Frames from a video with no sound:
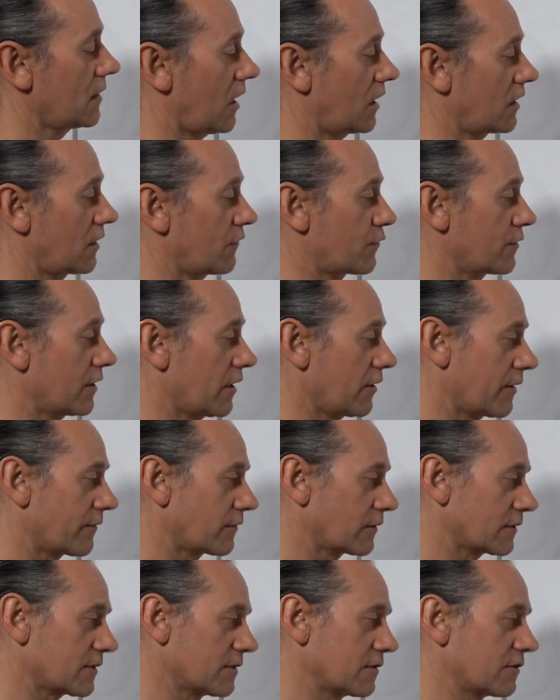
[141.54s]
And if we now have
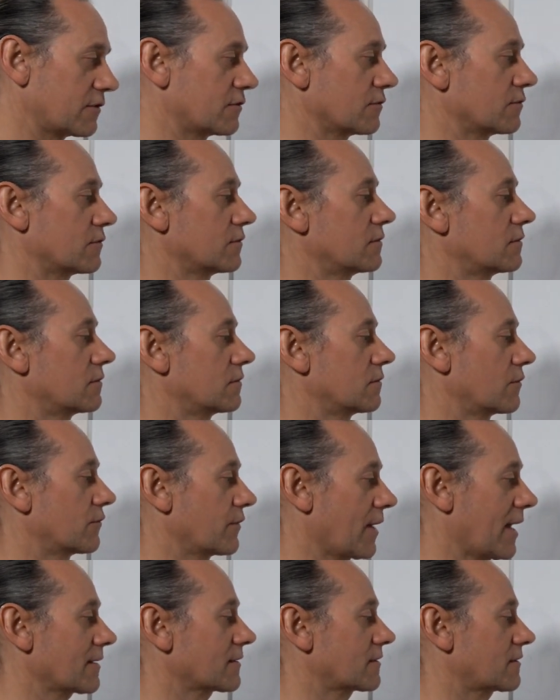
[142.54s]
listened to
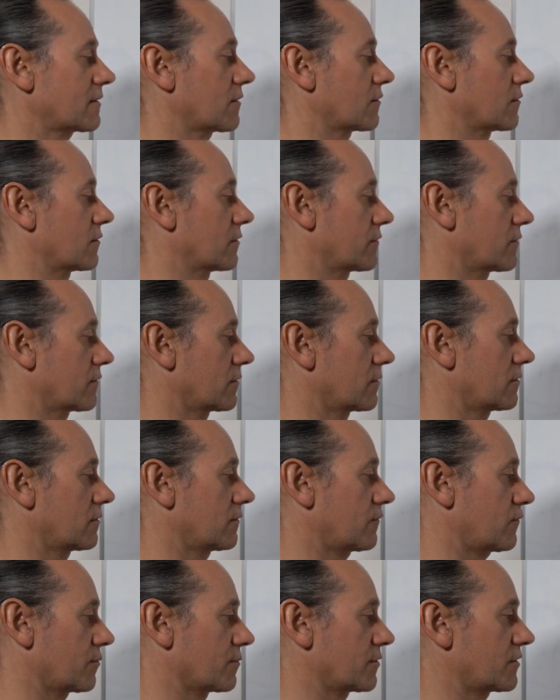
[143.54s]
that sound
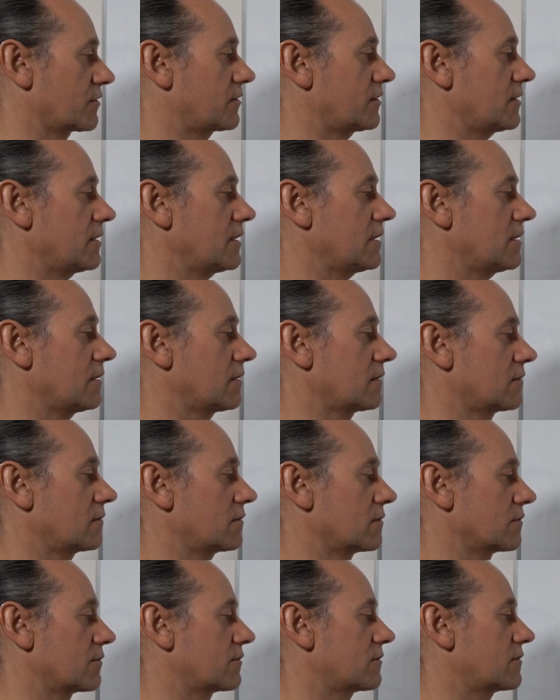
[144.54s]
from C
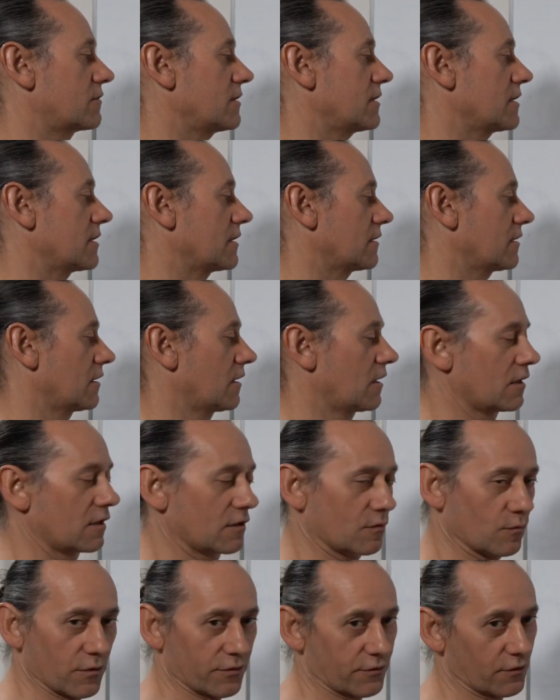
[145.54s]
to C
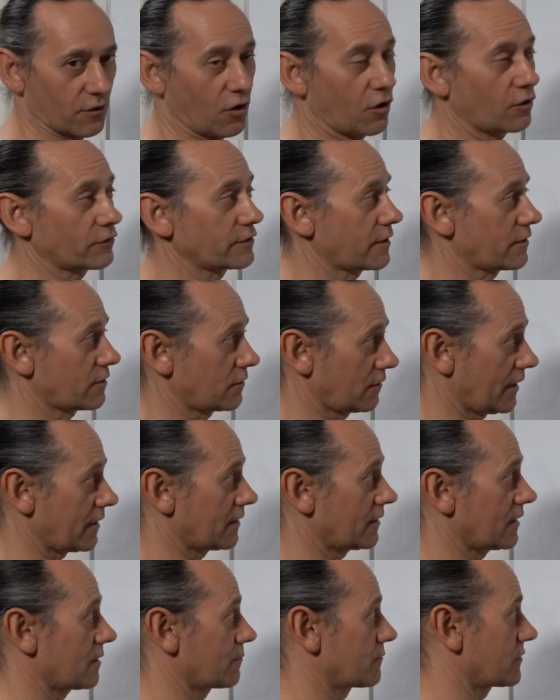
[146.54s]
with all the other
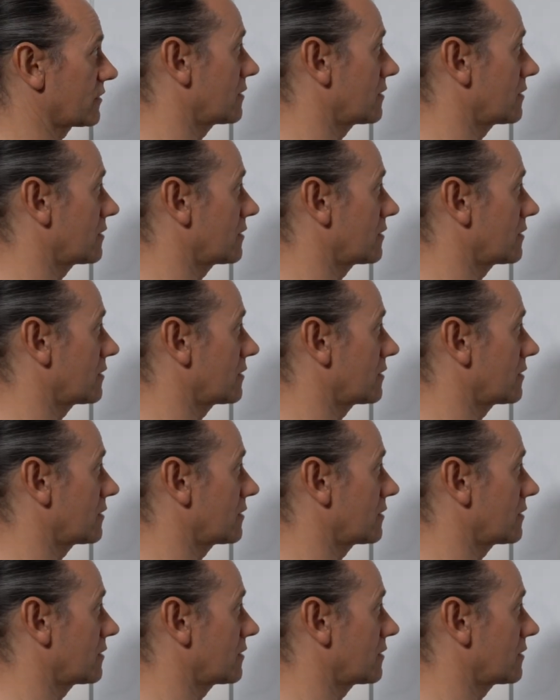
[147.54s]
letter names